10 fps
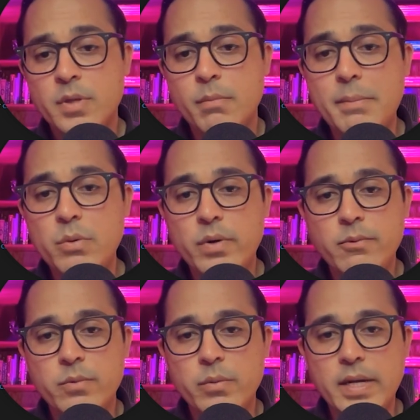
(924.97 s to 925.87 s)
maybe
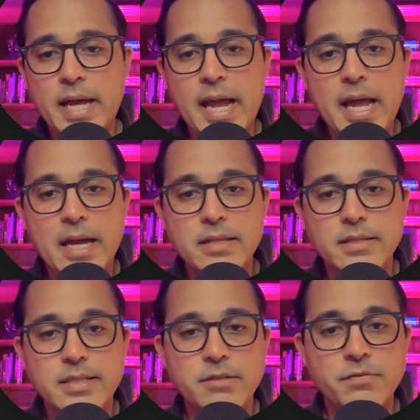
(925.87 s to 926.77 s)
we want to add
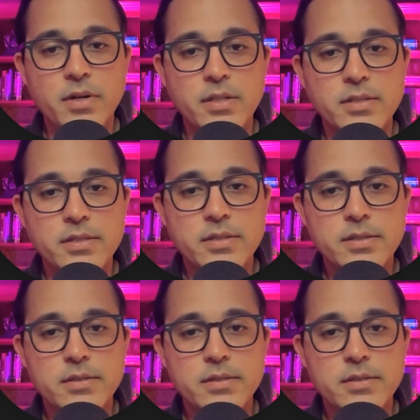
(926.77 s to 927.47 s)
the default